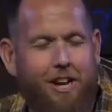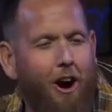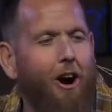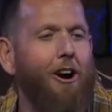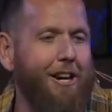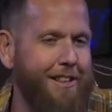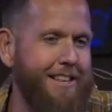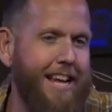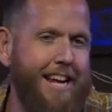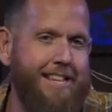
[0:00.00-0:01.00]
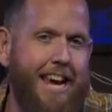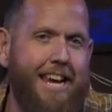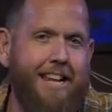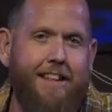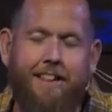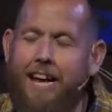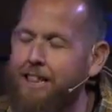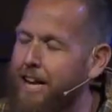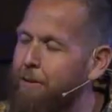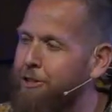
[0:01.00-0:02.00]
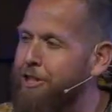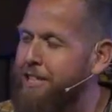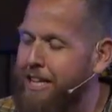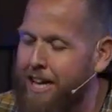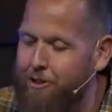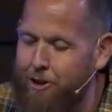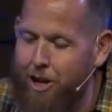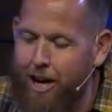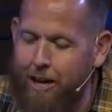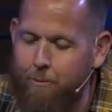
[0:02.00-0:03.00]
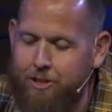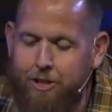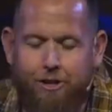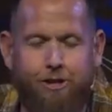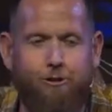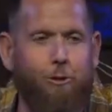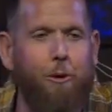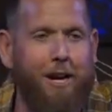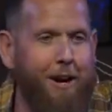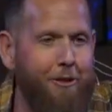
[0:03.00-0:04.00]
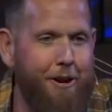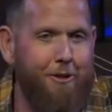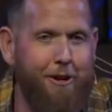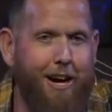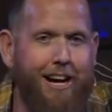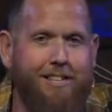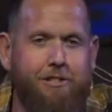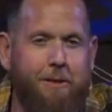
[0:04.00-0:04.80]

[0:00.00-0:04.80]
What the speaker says: ark that they had taken that they thought was just another god, was destroying all their other gods.